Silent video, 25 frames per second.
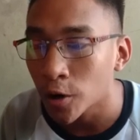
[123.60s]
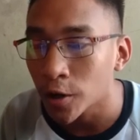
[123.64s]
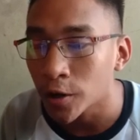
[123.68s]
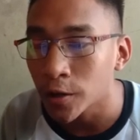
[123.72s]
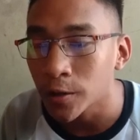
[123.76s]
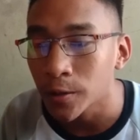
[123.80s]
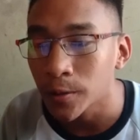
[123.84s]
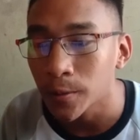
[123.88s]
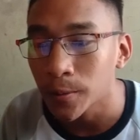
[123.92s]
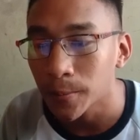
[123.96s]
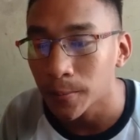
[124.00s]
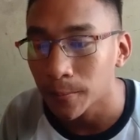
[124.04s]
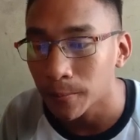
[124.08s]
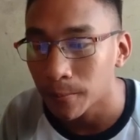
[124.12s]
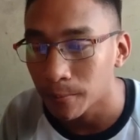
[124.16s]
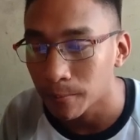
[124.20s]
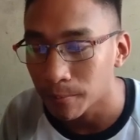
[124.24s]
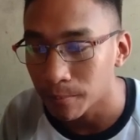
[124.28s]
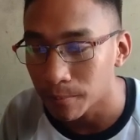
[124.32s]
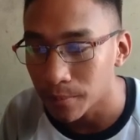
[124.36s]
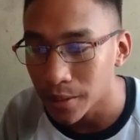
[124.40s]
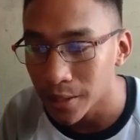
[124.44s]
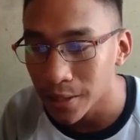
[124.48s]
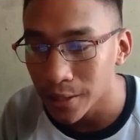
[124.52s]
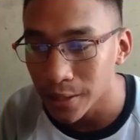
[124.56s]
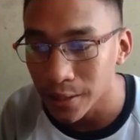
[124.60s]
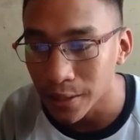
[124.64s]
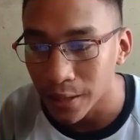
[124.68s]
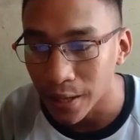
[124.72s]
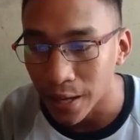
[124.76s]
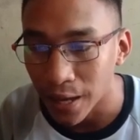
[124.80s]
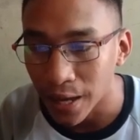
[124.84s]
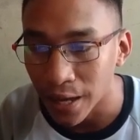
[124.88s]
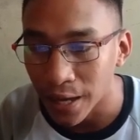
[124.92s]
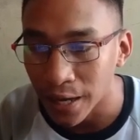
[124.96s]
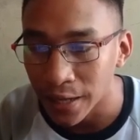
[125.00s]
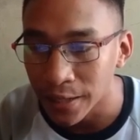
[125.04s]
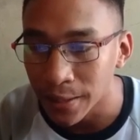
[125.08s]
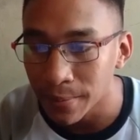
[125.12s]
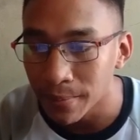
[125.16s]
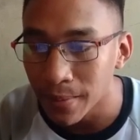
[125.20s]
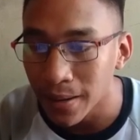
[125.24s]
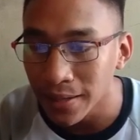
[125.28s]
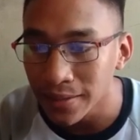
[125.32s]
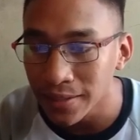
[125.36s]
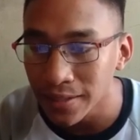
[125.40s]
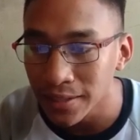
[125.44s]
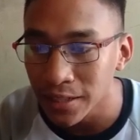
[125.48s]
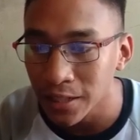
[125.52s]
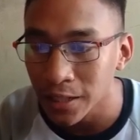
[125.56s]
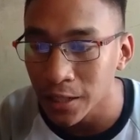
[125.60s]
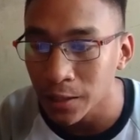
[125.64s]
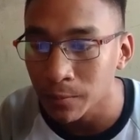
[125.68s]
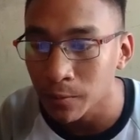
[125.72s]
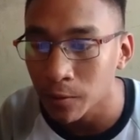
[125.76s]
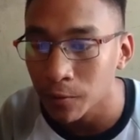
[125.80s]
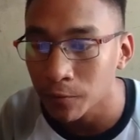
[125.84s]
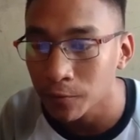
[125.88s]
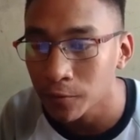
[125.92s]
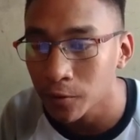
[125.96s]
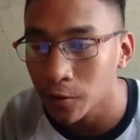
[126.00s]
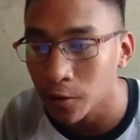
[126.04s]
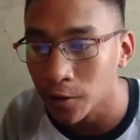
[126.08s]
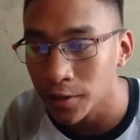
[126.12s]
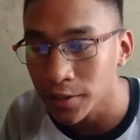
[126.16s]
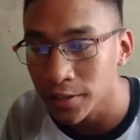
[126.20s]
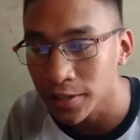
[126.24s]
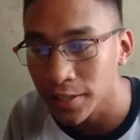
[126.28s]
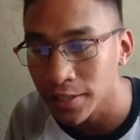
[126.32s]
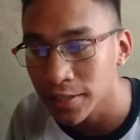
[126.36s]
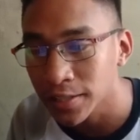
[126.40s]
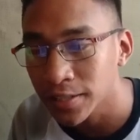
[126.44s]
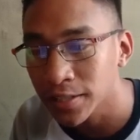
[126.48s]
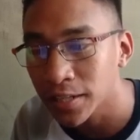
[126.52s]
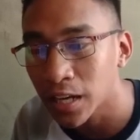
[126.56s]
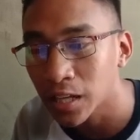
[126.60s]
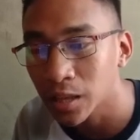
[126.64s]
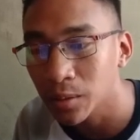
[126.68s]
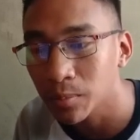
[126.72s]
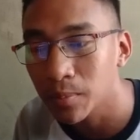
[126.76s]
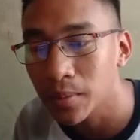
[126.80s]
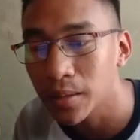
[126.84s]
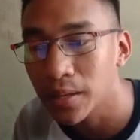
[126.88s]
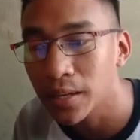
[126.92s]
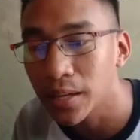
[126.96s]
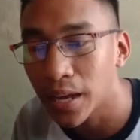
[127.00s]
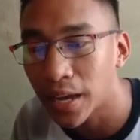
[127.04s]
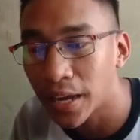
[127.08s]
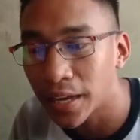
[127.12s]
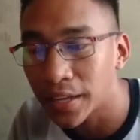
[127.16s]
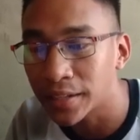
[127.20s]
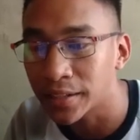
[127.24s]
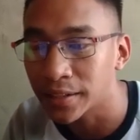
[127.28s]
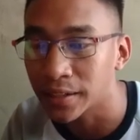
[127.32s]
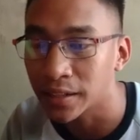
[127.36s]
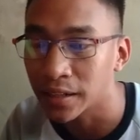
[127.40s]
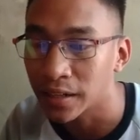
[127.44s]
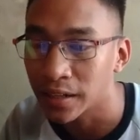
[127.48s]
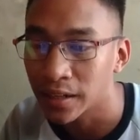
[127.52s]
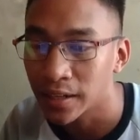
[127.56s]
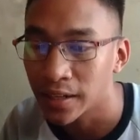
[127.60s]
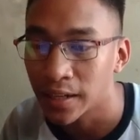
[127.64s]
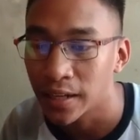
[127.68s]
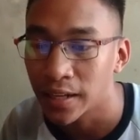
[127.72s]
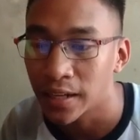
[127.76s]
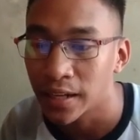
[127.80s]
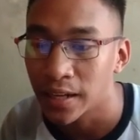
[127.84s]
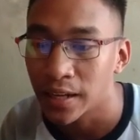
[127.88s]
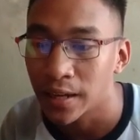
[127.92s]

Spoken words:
or b, and the max term of course is not b and